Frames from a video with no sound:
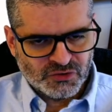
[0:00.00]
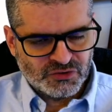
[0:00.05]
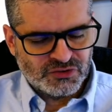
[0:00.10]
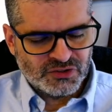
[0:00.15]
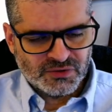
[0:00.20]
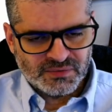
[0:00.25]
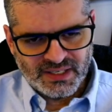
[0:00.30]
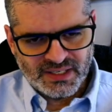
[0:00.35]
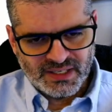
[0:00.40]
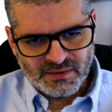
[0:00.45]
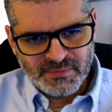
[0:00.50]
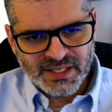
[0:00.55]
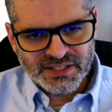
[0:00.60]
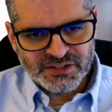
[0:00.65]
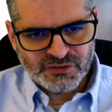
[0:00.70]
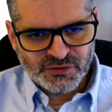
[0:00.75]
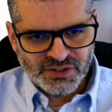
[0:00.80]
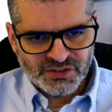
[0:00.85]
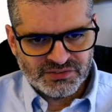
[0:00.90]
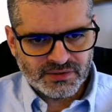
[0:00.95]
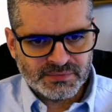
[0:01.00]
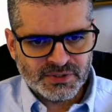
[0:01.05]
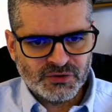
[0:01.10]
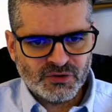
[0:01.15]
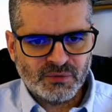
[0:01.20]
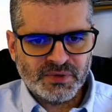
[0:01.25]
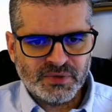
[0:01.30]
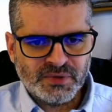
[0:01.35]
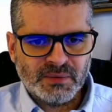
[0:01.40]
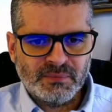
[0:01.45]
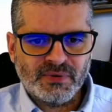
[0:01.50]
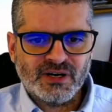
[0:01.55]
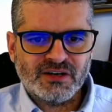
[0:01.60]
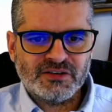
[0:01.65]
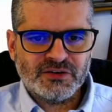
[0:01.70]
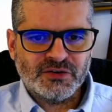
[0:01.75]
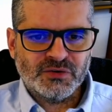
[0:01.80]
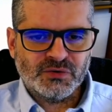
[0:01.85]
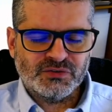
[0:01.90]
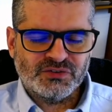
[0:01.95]
so elementary subatomic
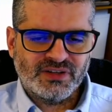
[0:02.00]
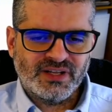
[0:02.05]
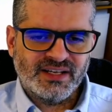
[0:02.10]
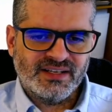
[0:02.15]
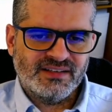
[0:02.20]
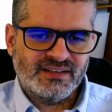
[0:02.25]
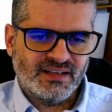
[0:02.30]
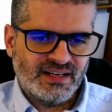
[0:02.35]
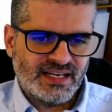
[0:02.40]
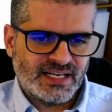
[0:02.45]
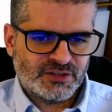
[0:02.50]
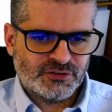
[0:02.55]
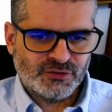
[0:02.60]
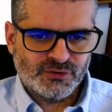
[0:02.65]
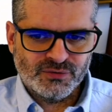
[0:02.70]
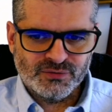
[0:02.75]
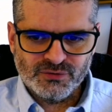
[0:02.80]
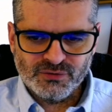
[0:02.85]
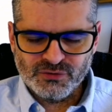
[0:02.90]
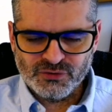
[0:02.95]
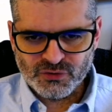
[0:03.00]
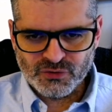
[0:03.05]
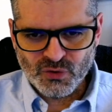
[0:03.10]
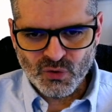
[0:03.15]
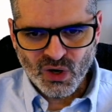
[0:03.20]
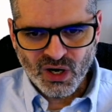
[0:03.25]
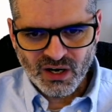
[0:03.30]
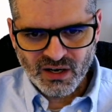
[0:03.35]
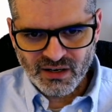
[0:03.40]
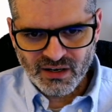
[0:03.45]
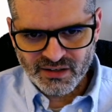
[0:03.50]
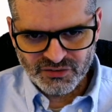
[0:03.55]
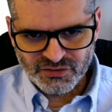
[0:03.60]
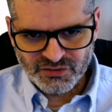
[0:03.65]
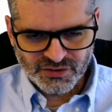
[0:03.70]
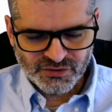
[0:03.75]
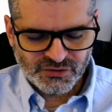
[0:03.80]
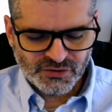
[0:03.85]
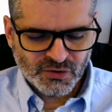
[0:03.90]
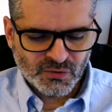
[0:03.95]
particles like electrons, quarks,
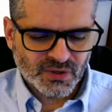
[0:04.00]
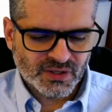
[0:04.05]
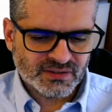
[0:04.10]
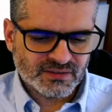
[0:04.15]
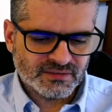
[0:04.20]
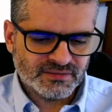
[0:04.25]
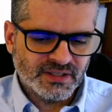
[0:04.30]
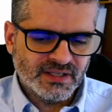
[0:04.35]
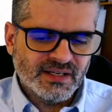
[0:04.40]
and so on,